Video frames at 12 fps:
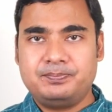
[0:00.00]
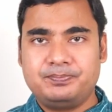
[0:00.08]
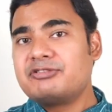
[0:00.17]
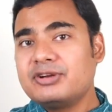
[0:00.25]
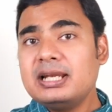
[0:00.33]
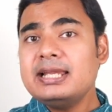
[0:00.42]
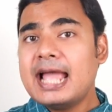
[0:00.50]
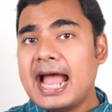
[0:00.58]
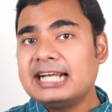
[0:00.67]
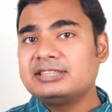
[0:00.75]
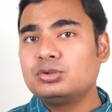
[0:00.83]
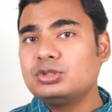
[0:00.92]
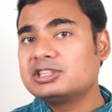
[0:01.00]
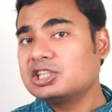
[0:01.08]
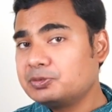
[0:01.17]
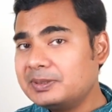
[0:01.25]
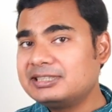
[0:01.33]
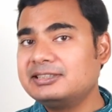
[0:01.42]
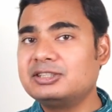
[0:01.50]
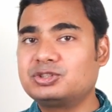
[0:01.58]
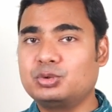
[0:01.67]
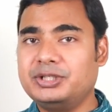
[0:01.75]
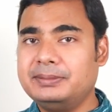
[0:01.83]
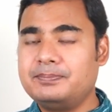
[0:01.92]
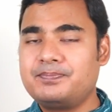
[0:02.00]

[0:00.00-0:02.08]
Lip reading: That really adds to the suspense in the story.